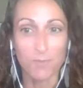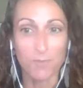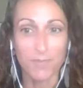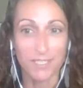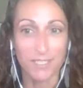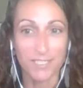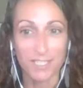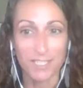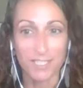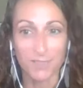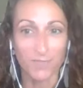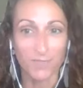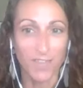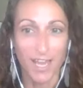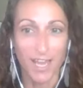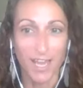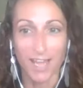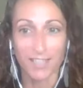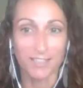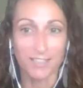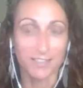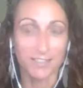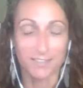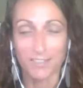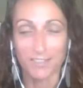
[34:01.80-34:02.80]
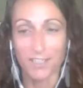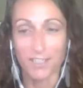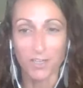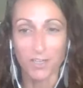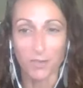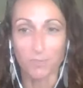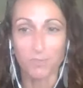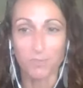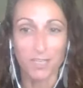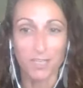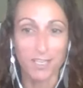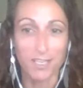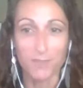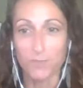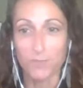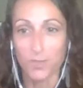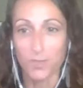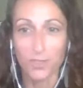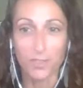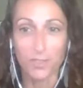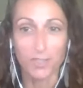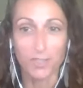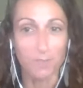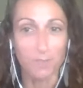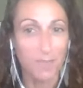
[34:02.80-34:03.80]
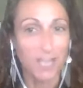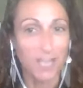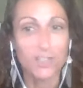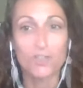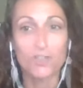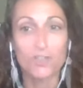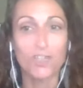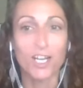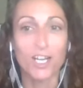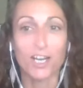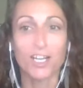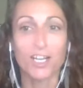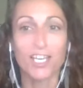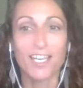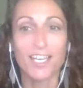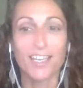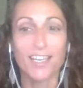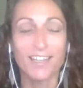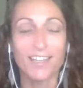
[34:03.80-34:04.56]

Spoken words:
because of that, P word, the patriarchy.